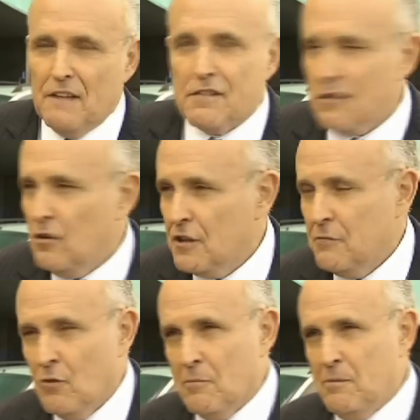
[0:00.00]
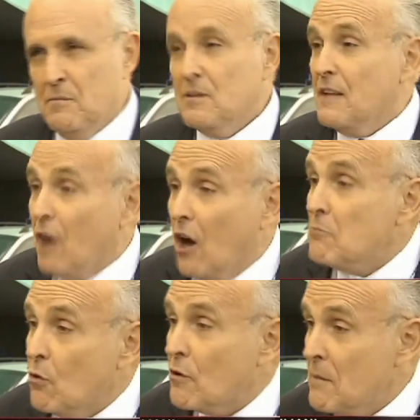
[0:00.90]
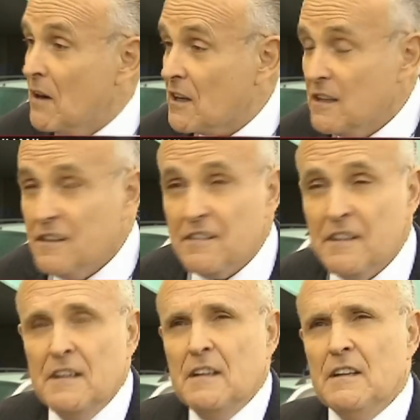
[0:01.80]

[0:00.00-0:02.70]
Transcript: they've slaughtered more people, they've harmed more Americans,